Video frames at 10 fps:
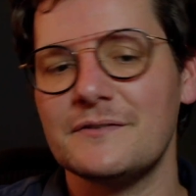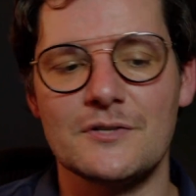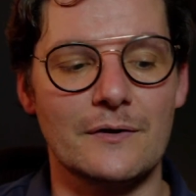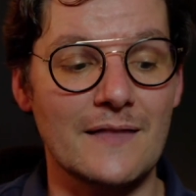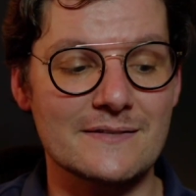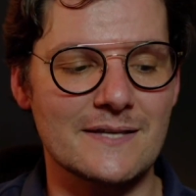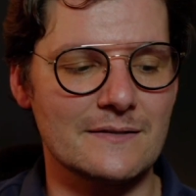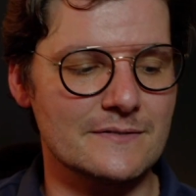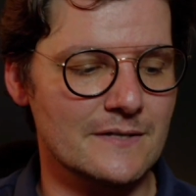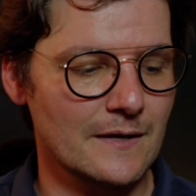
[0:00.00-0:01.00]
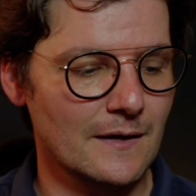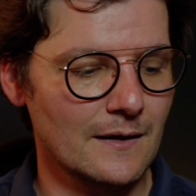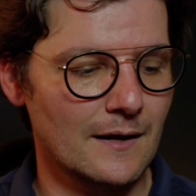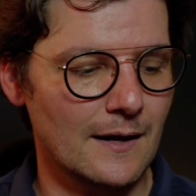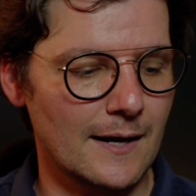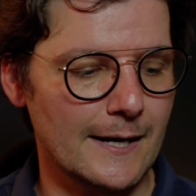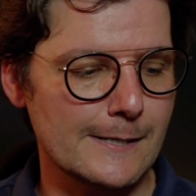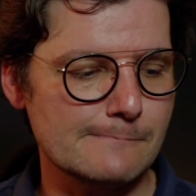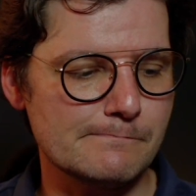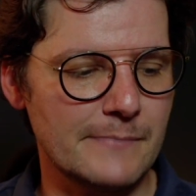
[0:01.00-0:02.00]
So in that sense,
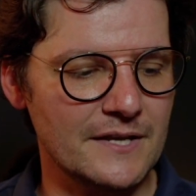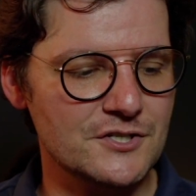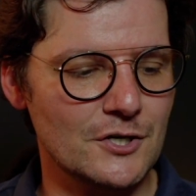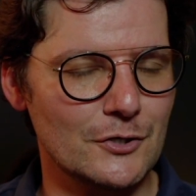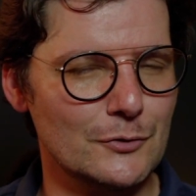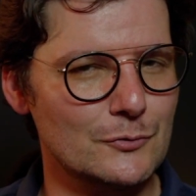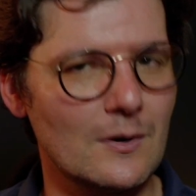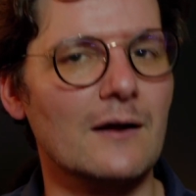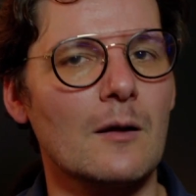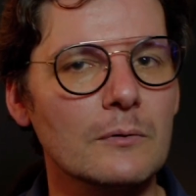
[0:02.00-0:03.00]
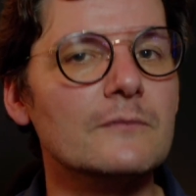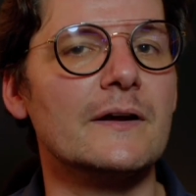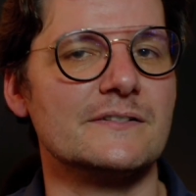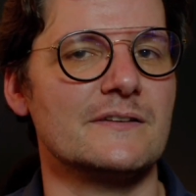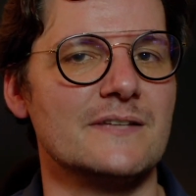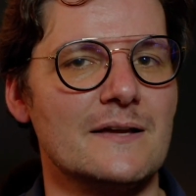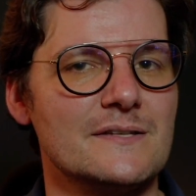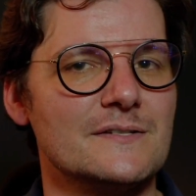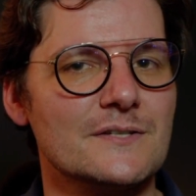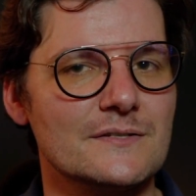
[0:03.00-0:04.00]
make sure to do a couple of
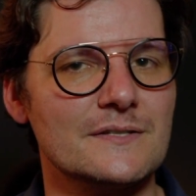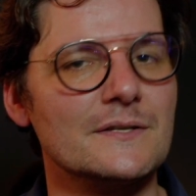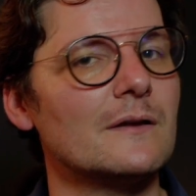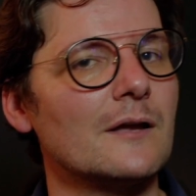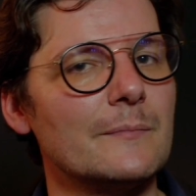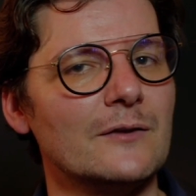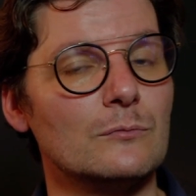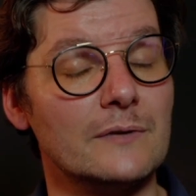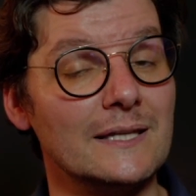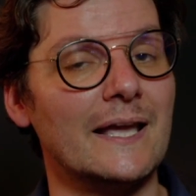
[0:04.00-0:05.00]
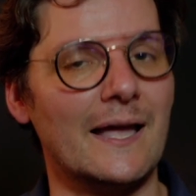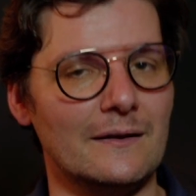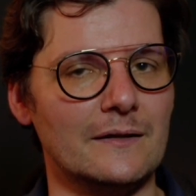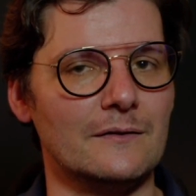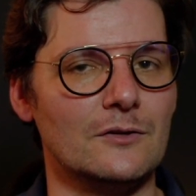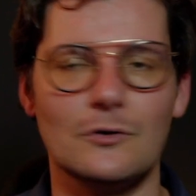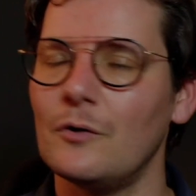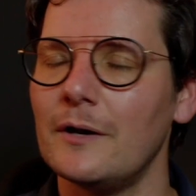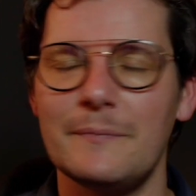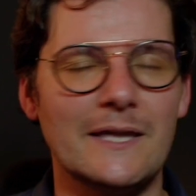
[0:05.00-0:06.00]
exercises, because it's going to come in really handy. You're
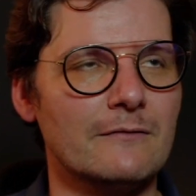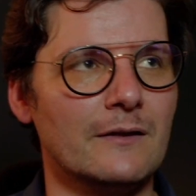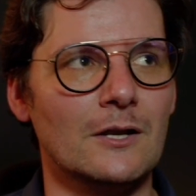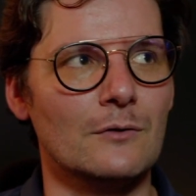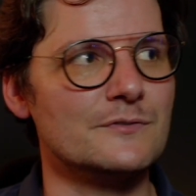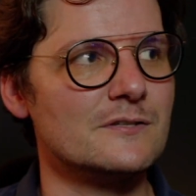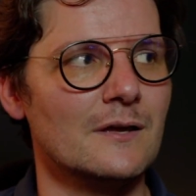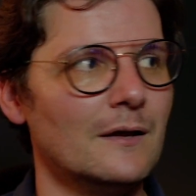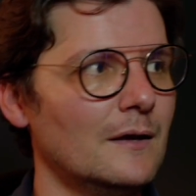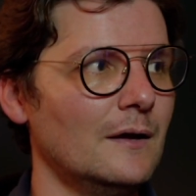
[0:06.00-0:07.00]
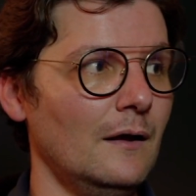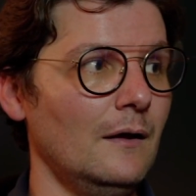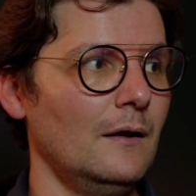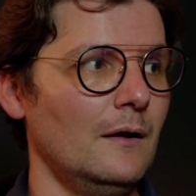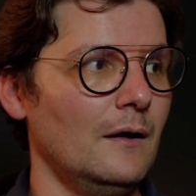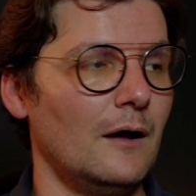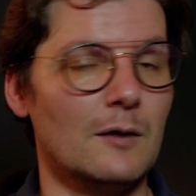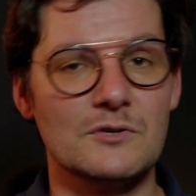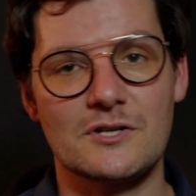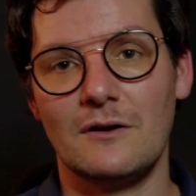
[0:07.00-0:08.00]
going to be giving notes
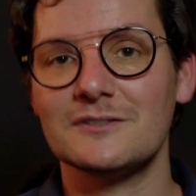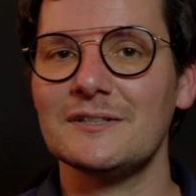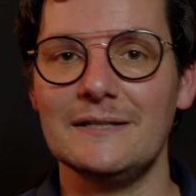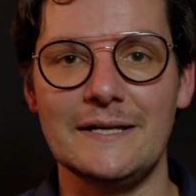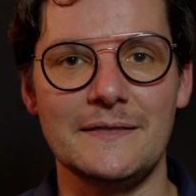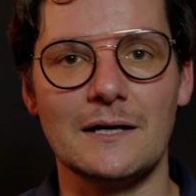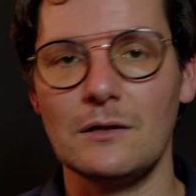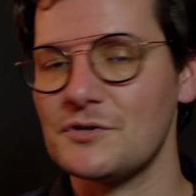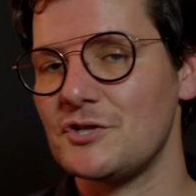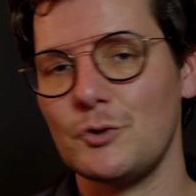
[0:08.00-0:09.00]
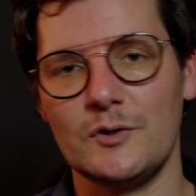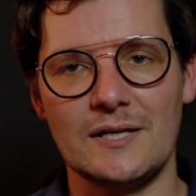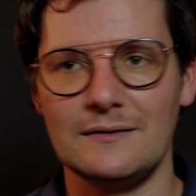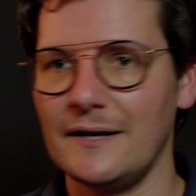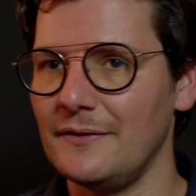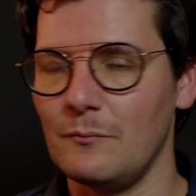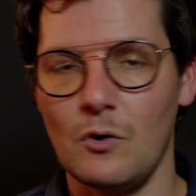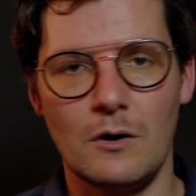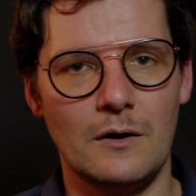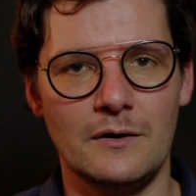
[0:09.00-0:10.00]
almost constantly, and the closer to a deadline, the
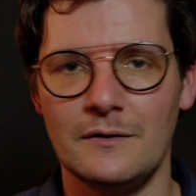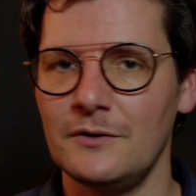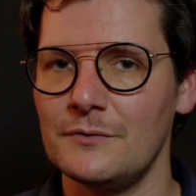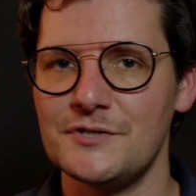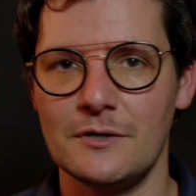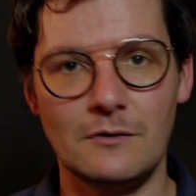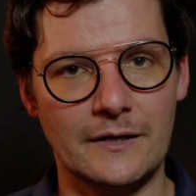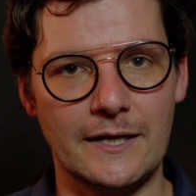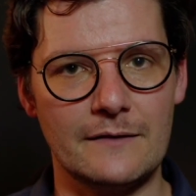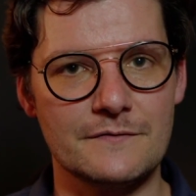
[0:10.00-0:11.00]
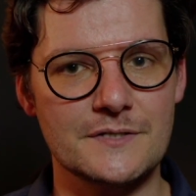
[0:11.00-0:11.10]
more notes you're going to give.